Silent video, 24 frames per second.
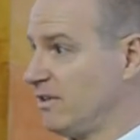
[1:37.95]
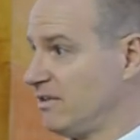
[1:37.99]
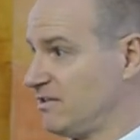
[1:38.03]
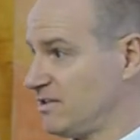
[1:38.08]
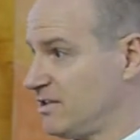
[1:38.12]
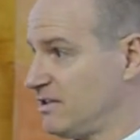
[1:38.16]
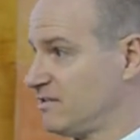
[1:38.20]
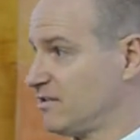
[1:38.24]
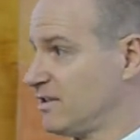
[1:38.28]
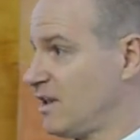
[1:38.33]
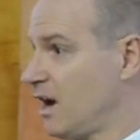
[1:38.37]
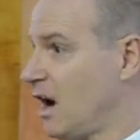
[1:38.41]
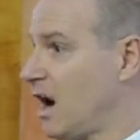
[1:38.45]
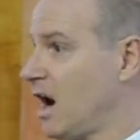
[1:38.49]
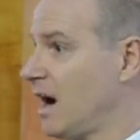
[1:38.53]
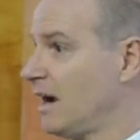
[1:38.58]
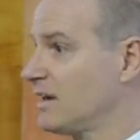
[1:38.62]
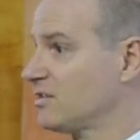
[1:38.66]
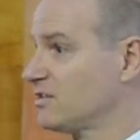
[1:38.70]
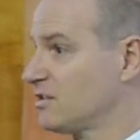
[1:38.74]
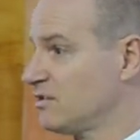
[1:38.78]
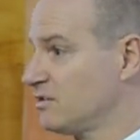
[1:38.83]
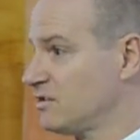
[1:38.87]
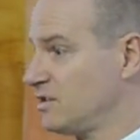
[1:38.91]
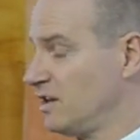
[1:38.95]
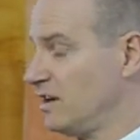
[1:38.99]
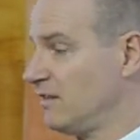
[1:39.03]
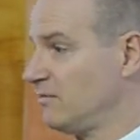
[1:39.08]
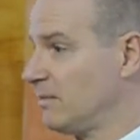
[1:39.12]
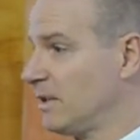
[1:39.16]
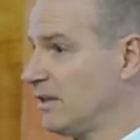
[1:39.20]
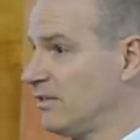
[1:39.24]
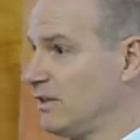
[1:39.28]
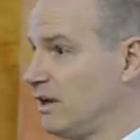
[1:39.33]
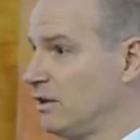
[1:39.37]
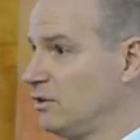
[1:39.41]
This is the highest
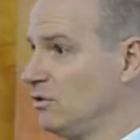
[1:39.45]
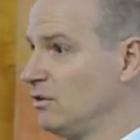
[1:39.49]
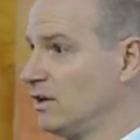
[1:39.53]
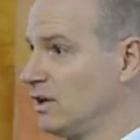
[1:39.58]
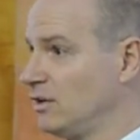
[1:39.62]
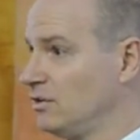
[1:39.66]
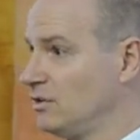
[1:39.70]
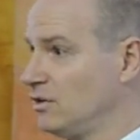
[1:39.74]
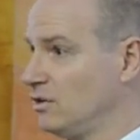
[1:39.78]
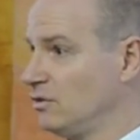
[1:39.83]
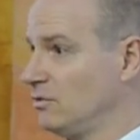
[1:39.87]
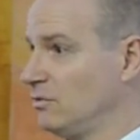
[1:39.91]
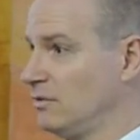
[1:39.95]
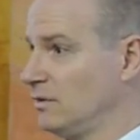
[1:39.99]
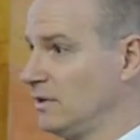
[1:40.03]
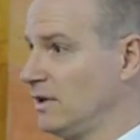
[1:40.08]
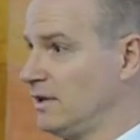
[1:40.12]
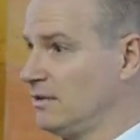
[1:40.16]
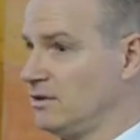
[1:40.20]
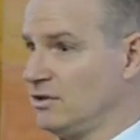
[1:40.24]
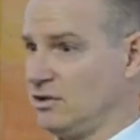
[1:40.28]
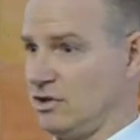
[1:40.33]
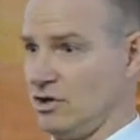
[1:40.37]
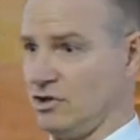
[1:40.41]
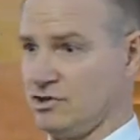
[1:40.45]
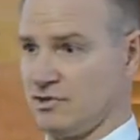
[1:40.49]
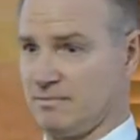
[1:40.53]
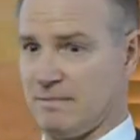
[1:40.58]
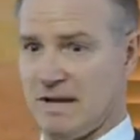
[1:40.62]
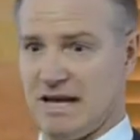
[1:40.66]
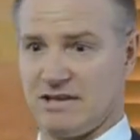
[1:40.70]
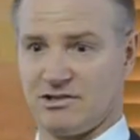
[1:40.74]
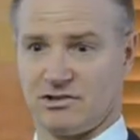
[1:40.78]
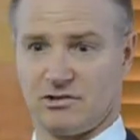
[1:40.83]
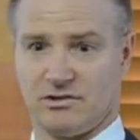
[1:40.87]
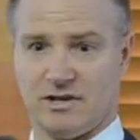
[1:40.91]
achievement that you can do in the
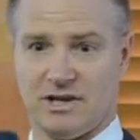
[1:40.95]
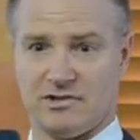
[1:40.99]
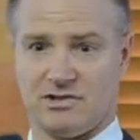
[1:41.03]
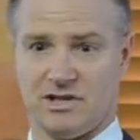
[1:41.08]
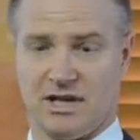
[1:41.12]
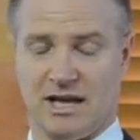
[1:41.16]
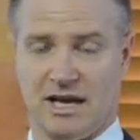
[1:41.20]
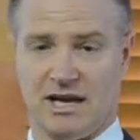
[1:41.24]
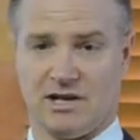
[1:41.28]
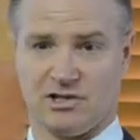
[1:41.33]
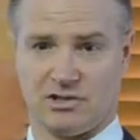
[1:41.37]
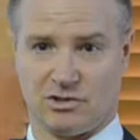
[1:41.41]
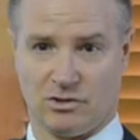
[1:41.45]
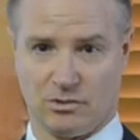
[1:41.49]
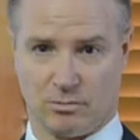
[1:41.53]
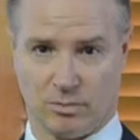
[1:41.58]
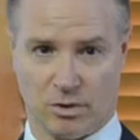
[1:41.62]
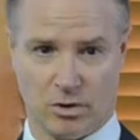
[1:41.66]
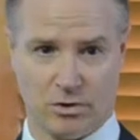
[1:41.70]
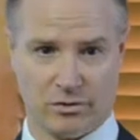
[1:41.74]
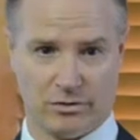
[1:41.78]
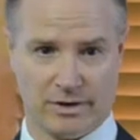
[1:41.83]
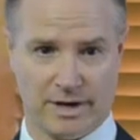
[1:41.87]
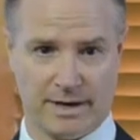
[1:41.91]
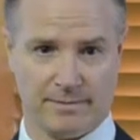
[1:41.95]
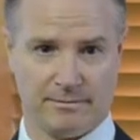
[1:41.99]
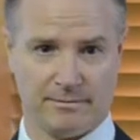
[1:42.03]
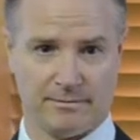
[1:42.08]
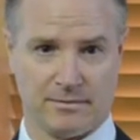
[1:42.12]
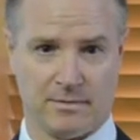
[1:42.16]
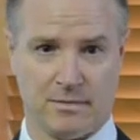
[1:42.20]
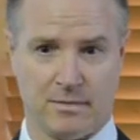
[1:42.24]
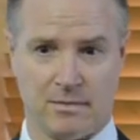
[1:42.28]
Toastmaster educational program.